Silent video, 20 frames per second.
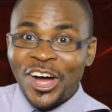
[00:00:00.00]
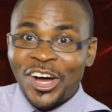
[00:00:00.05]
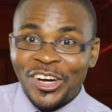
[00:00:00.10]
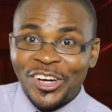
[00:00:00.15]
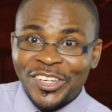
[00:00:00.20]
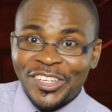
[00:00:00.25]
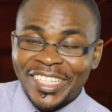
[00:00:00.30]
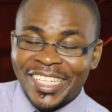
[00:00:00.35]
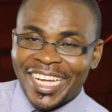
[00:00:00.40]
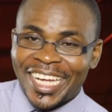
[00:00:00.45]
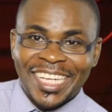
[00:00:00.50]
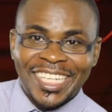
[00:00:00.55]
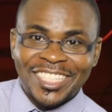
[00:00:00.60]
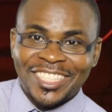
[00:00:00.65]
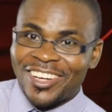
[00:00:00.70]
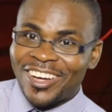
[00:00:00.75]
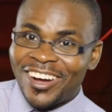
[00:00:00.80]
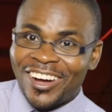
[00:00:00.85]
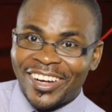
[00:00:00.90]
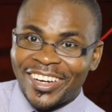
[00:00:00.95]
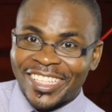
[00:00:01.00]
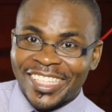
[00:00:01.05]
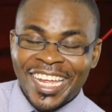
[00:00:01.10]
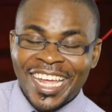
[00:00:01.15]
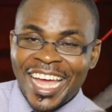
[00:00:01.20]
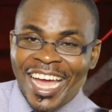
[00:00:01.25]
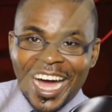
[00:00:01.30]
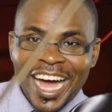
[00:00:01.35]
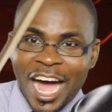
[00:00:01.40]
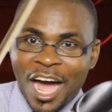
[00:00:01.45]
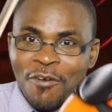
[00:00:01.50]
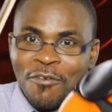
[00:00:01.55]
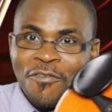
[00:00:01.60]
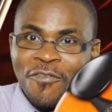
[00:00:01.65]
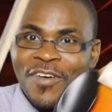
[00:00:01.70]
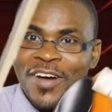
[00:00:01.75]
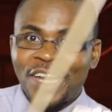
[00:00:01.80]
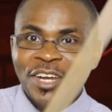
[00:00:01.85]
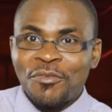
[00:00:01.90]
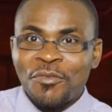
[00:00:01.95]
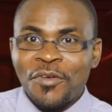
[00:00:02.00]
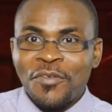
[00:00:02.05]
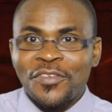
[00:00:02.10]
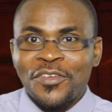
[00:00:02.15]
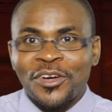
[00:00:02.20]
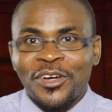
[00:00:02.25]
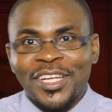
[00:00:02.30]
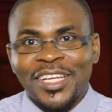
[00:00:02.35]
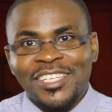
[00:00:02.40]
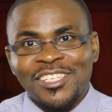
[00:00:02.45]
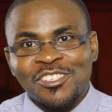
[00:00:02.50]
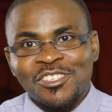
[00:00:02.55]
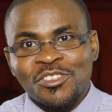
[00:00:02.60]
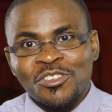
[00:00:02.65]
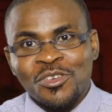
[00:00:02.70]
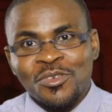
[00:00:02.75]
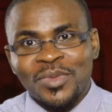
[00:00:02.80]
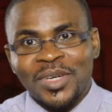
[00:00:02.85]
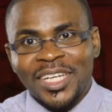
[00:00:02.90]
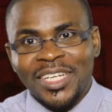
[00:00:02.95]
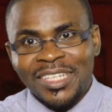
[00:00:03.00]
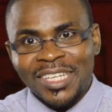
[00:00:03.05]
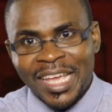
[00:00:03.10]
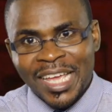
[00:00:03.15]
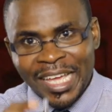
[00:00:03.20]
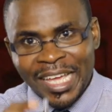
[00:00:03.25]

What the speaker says: on and on. Have fun with your instrument.